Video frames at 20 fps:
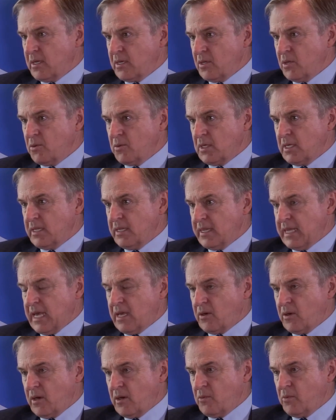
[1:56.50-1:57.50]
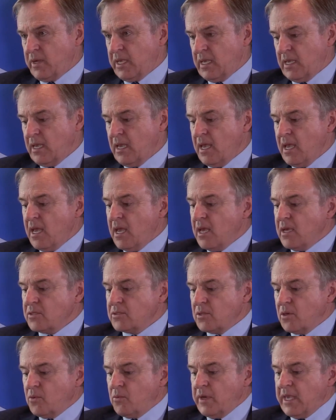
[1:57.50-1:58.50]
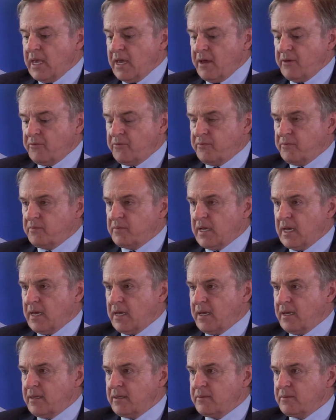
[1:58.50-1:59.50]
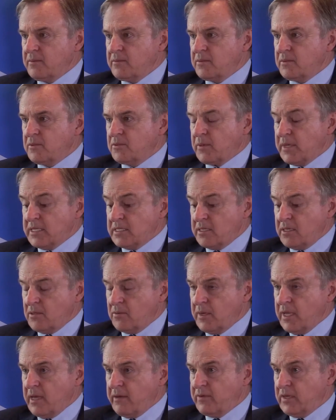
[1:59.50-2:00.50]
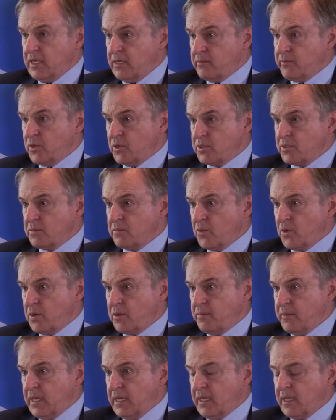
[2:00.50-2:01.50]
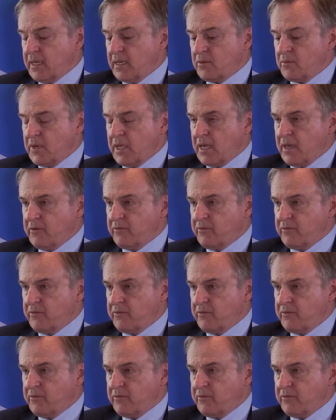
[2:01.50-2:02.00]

on locally than are we. So we have twice a year we have an in-person board meeting, and we